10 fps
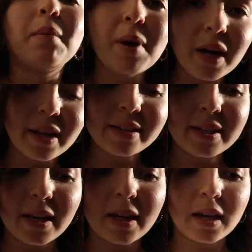
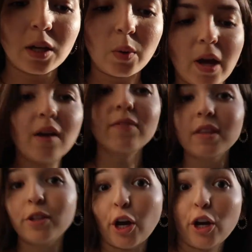But we gotta
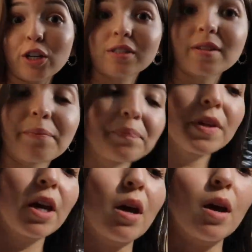feed the dogs.
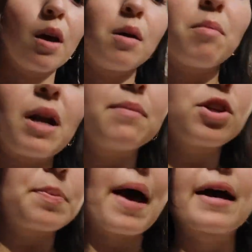But I'm
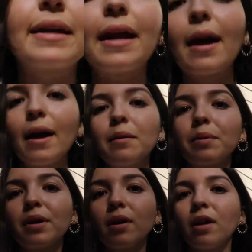just packing up
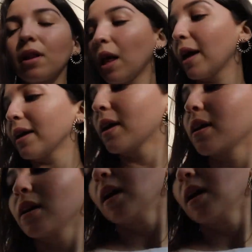like